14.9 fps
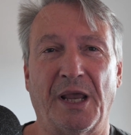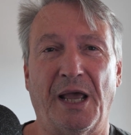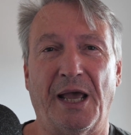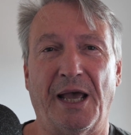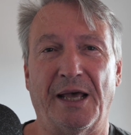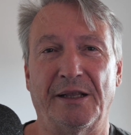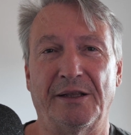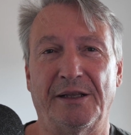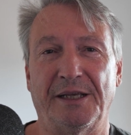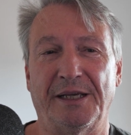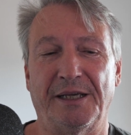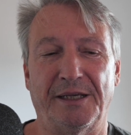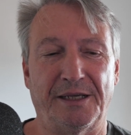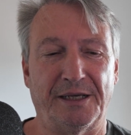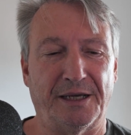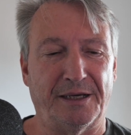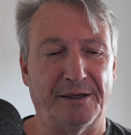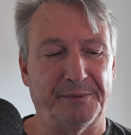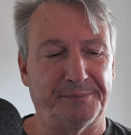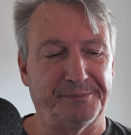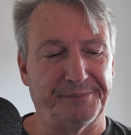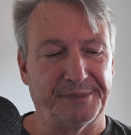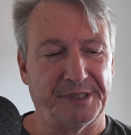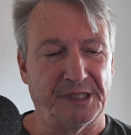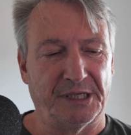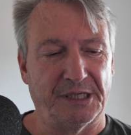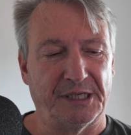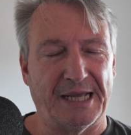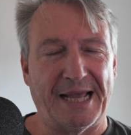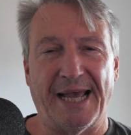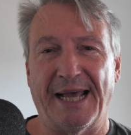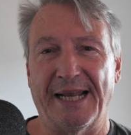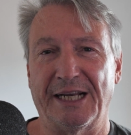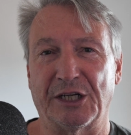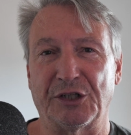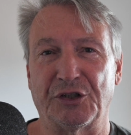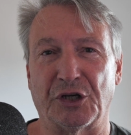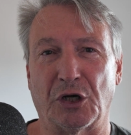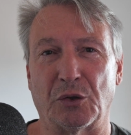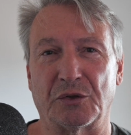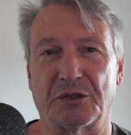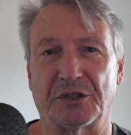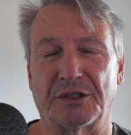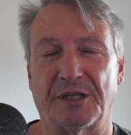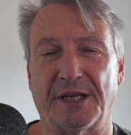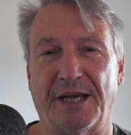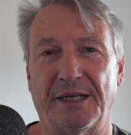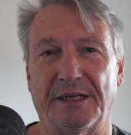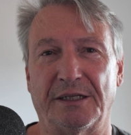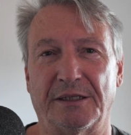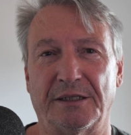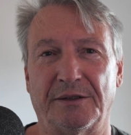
and the anecdotes that